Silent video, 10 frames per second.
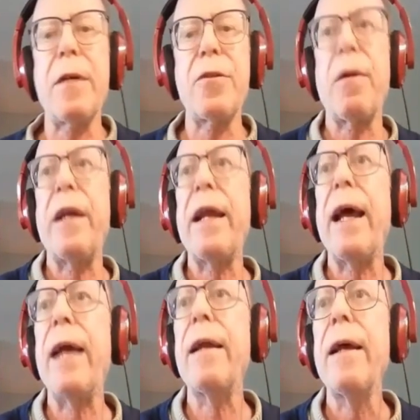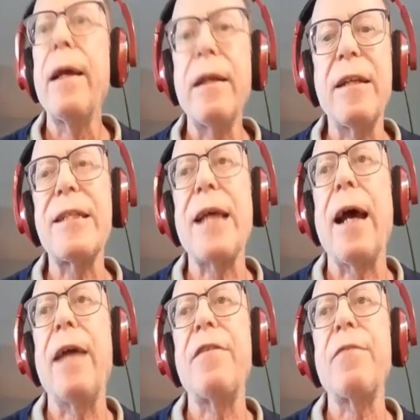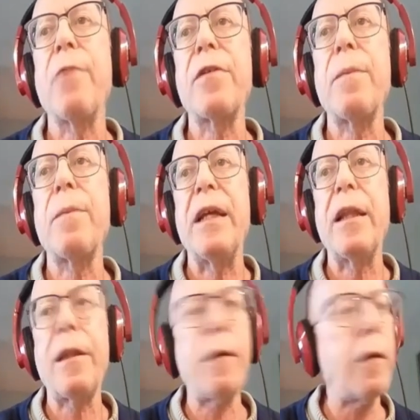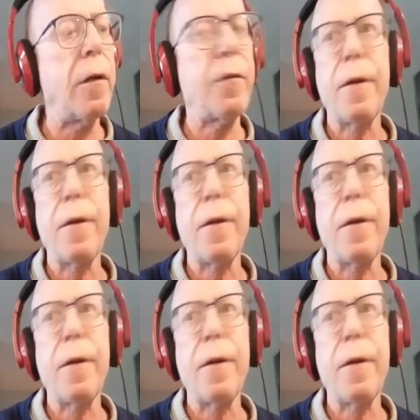the right hand decides it wants to be in thirds.